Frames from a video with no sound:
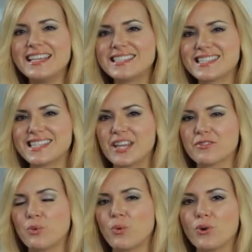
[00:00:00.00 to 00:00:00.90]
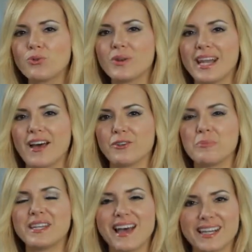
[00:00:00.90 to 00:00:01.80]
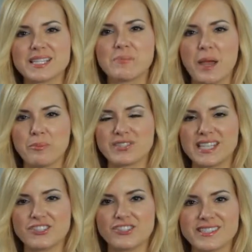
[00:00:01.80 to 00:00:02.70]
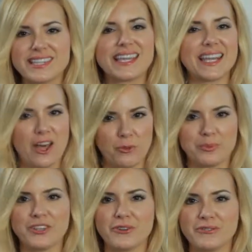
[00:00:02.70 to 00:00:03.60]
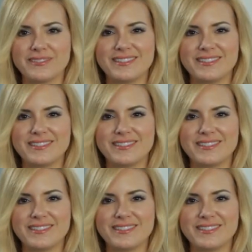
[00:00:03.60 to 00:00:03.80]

to see if the world-renowned Bonati Spine Procedures can help you.